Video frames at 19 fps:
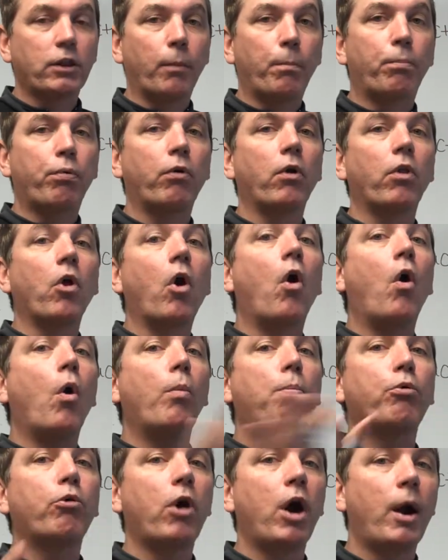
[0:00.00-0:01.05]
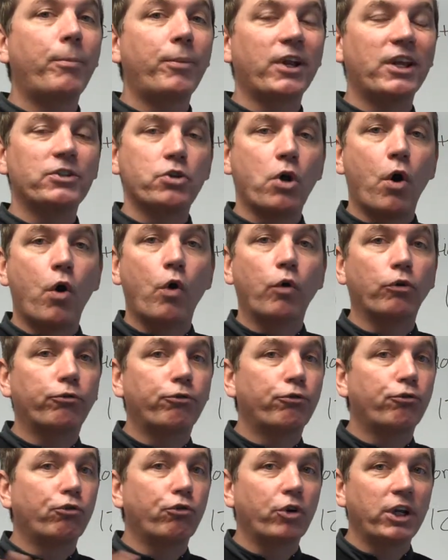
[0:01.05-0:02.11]
The whole property is owned
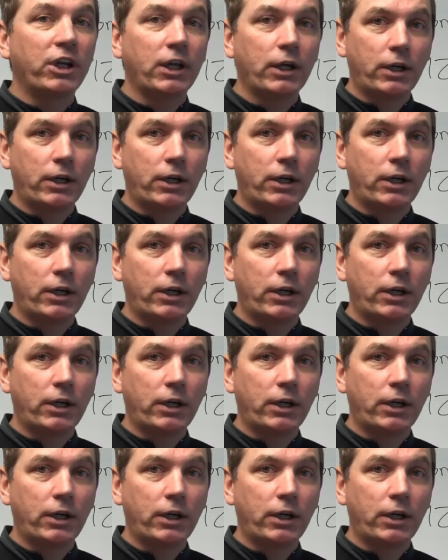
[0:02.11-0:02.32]
free